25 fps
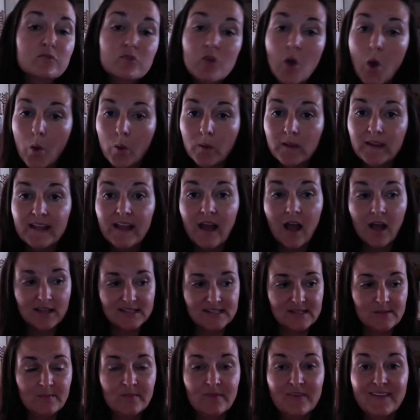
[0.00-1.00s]
totally
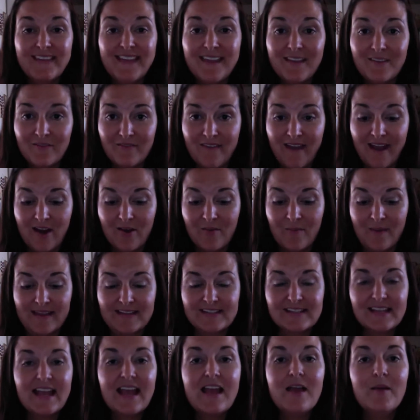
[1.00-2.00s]
awesome for the
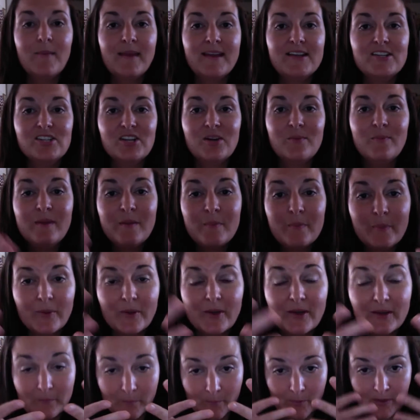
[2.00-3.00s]
environment. Make sure
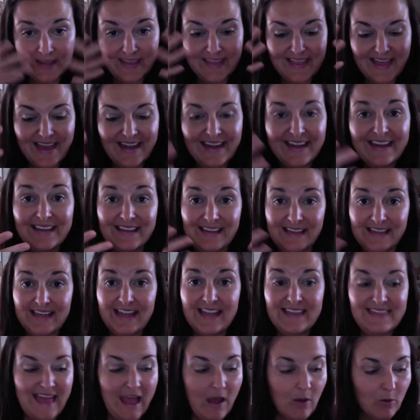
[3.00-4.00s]
people breathe that in and
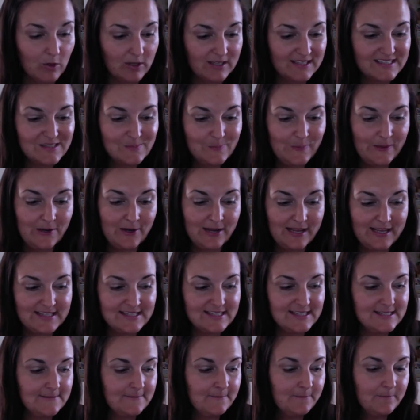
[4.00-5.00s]
get that whole
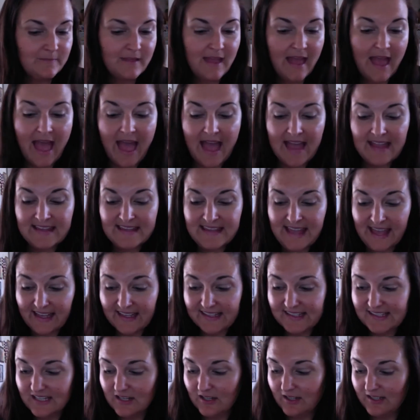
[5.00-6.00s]
experience. Next, they're